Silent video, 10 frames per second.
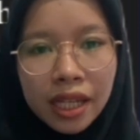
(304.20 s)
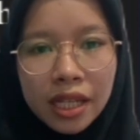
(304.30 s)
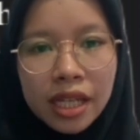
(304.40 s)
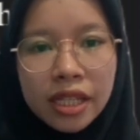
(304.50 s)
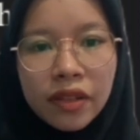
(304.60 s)

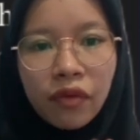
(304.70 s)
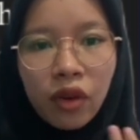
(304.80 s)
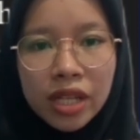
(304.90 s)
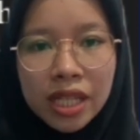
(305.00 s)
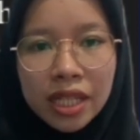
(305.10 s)
is
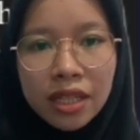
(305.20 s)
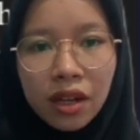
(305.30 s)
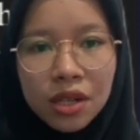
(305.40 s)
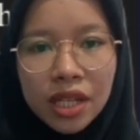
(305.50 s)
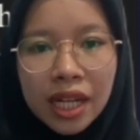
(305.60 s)
voiceless
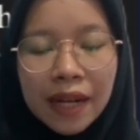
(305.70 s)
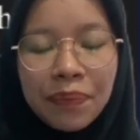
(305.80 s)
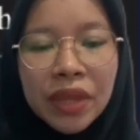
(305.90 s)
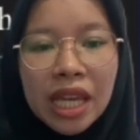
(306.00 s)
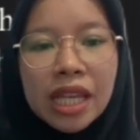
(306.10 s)
consonant.
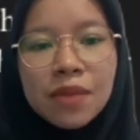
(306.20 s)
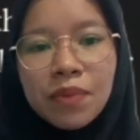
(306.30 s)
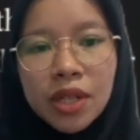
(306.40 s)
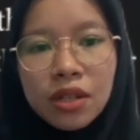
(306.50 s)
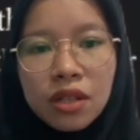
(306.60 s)
It's
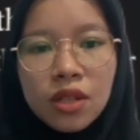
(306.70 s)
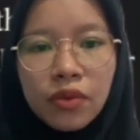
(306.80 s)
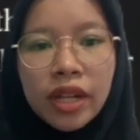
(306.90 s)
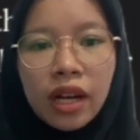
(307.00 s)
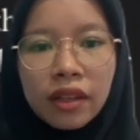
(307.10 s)
produced
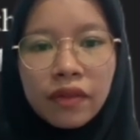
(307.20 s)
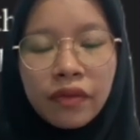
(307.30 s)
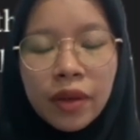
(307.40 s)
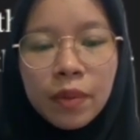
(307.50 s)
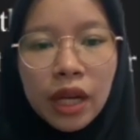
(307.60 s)
without
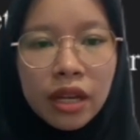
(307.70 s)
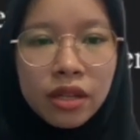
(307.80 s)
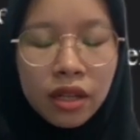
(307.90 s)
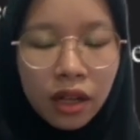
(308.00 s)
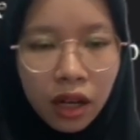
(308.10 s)
vibration
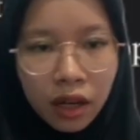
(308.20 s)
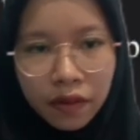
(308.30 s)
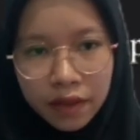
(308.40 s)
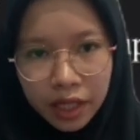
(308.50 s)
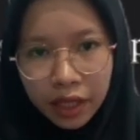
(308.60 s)
of
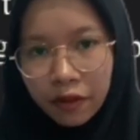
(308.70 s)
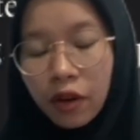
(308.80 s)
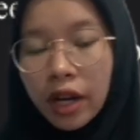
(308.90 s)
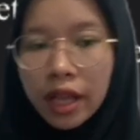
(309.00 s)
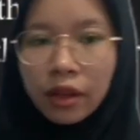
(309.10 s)
the
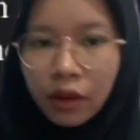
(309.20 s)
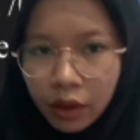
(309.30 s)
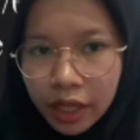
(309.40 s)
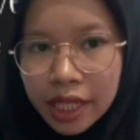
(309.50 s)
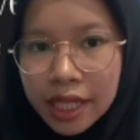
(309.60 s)
vocal cord.
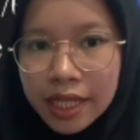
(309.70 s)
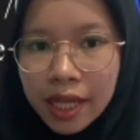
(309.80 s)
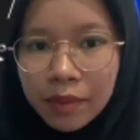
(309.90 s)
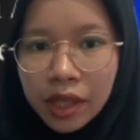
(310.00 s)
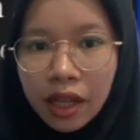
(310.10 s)

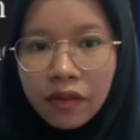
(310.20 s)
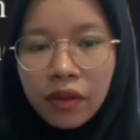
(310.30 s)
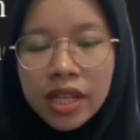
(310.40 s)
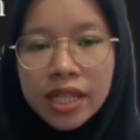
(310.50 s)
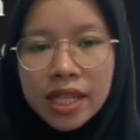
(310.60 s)
Example of
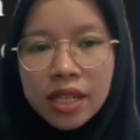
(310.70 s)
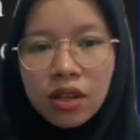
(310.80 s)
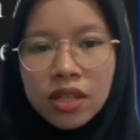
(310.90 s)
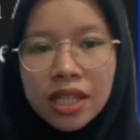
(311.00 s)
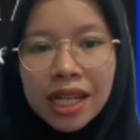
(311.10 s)
voiceless
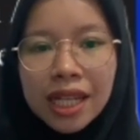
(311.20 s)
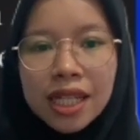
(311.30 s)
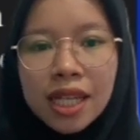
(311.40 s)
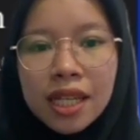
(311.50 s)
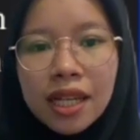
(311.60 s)
consonant
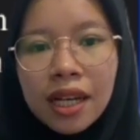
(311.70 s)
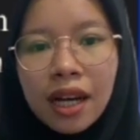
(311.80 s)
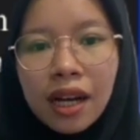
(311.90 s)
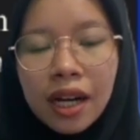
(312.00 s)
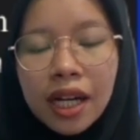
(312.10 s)

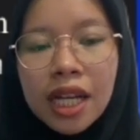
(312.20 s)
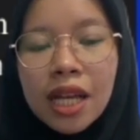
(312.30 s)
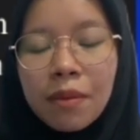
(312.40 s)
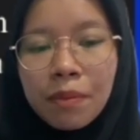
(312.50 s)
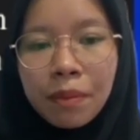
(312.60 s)
are
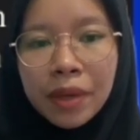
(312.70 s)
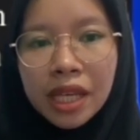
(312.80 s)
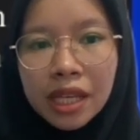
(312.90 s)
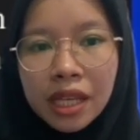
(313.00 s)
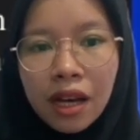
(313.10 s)
P
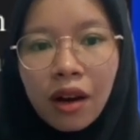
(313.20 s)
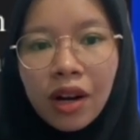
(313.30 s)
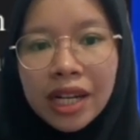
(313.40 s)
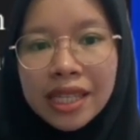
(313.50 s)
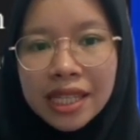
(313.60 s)
or
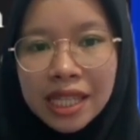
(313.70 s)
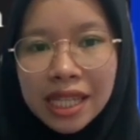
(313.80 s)
T.